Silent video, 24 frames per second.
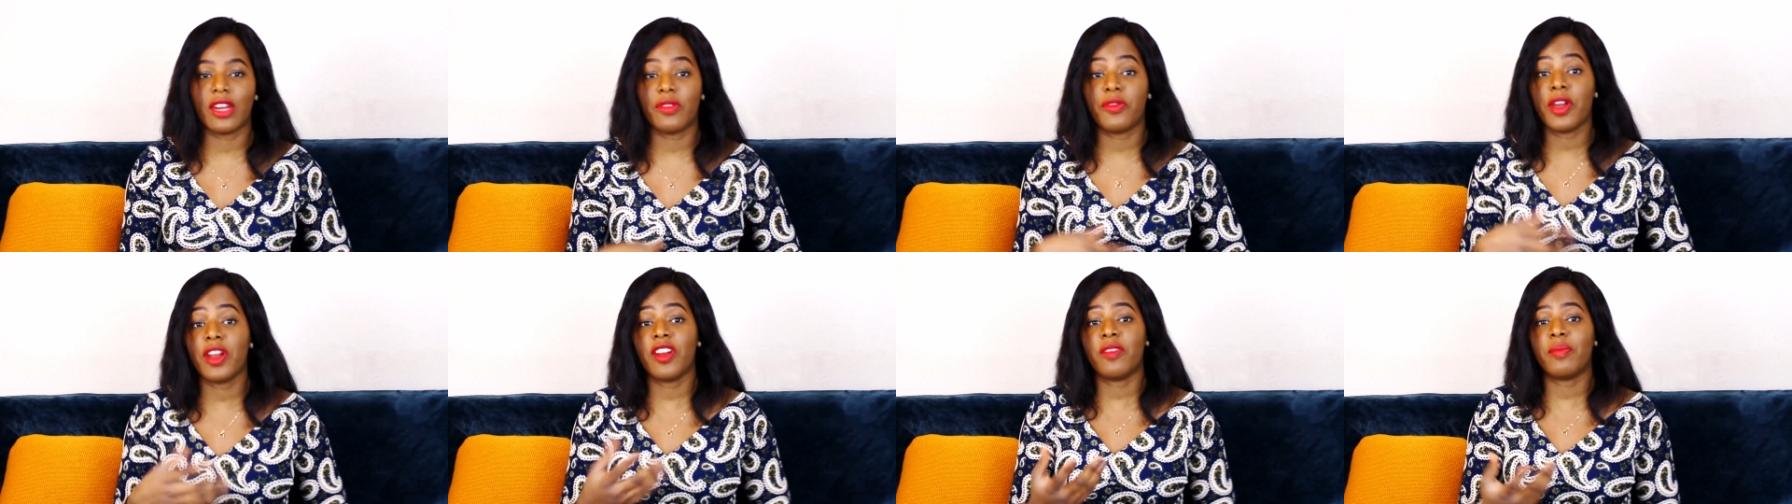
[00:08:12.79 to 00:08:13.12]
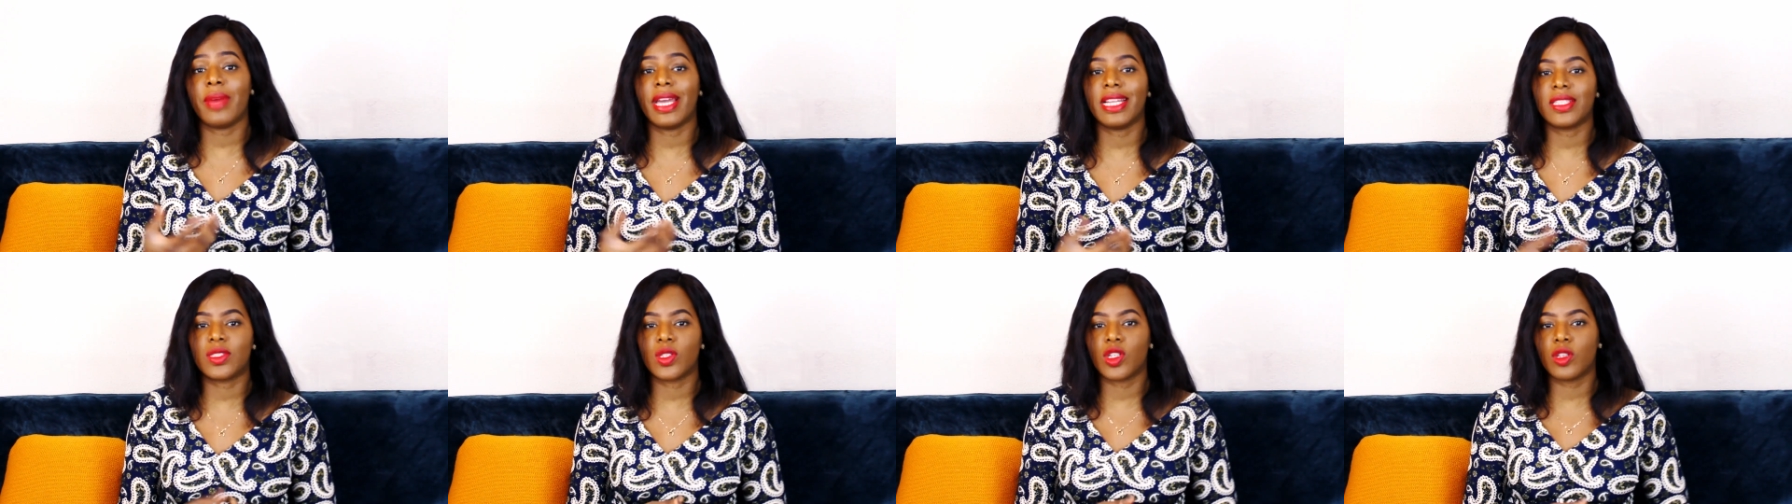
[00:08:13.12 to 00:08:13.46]
A friend of
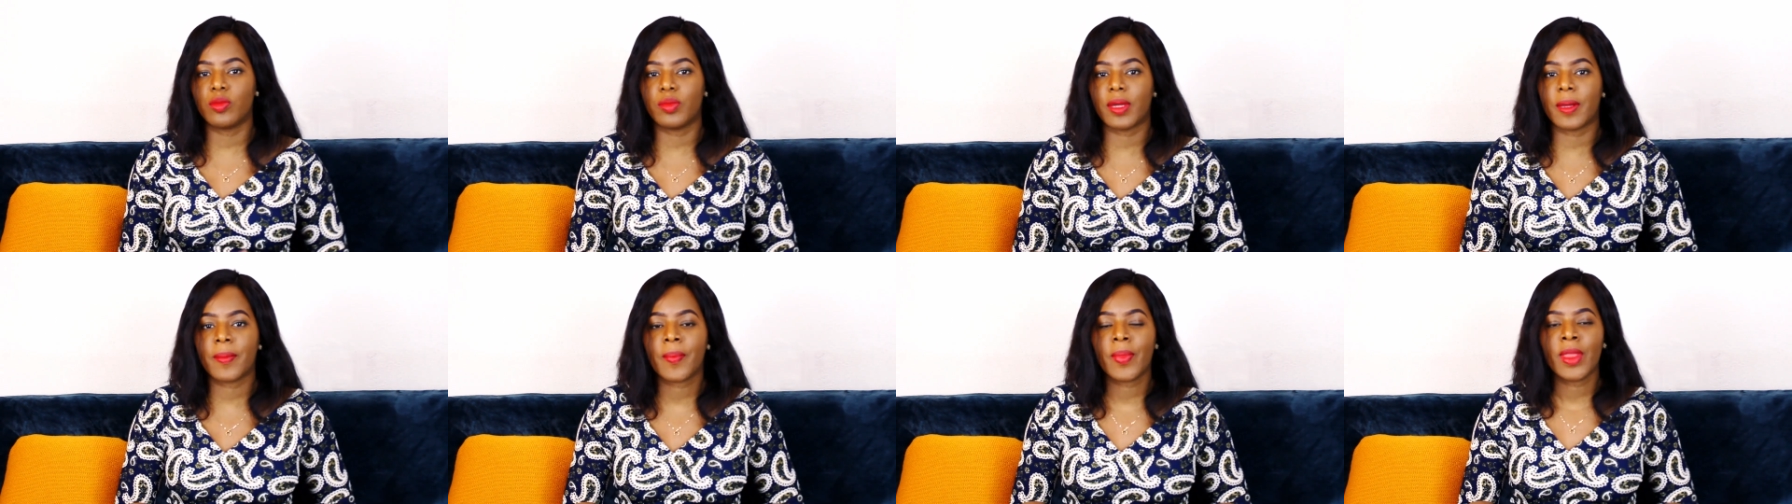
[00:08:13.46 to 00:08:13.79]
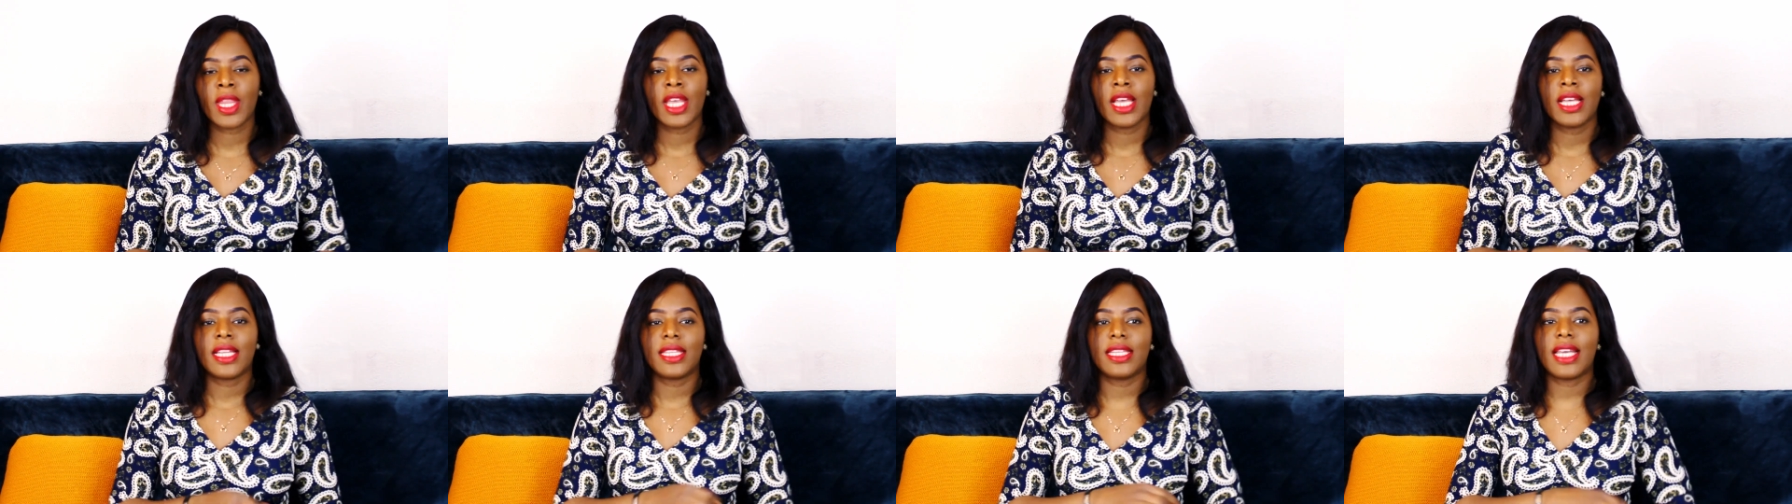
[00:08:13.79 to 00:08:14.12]
mine told me
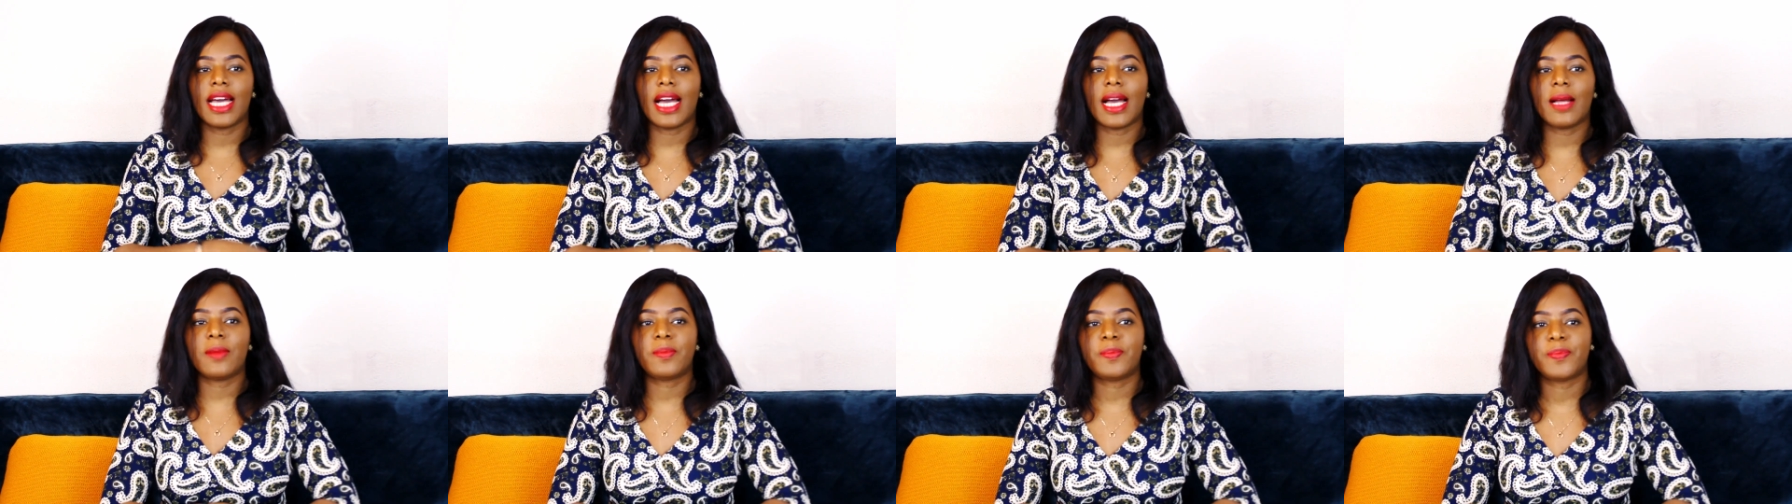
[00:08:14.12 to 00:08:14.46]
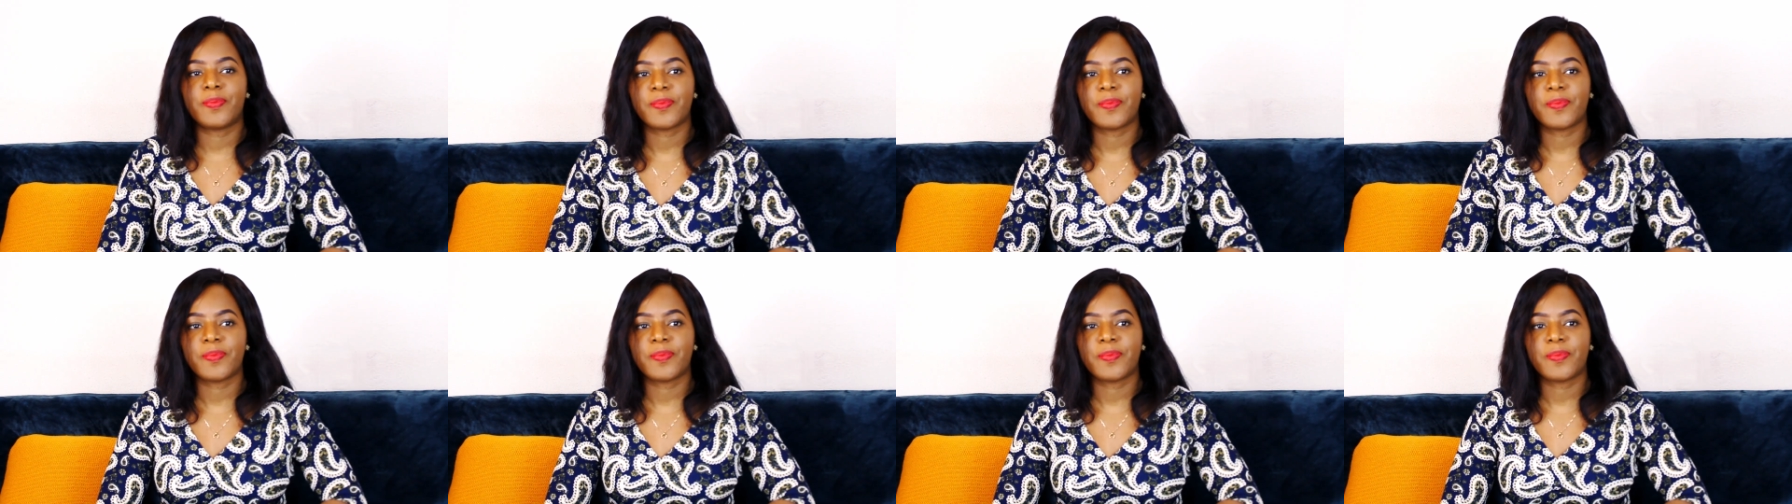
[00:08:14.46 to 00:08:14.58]
that